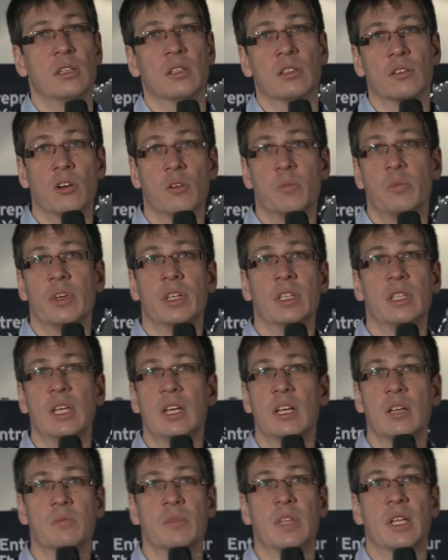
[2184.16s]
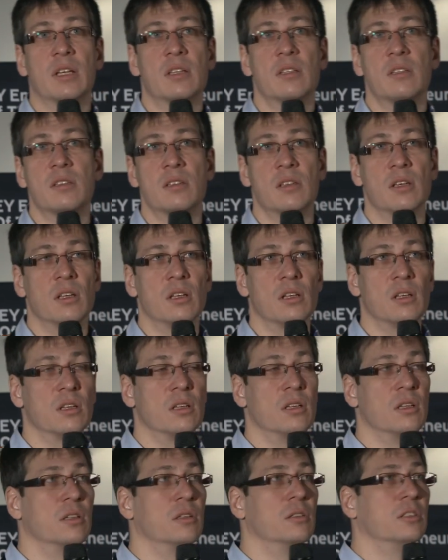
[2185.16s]
corporate income tax
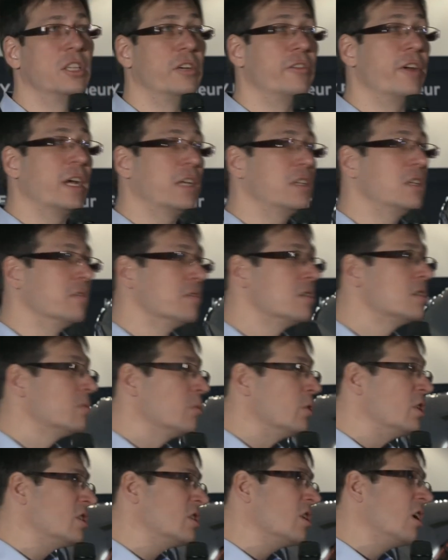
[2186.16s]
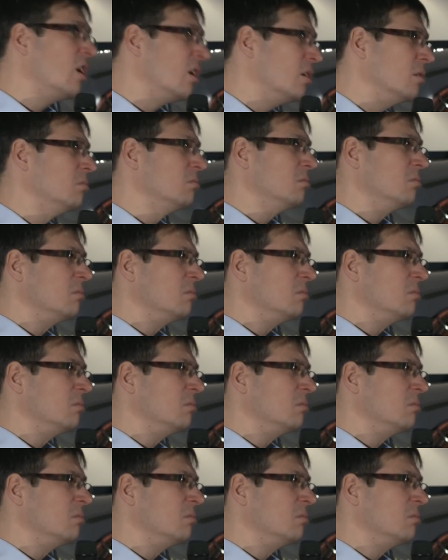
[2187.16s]
directives, which are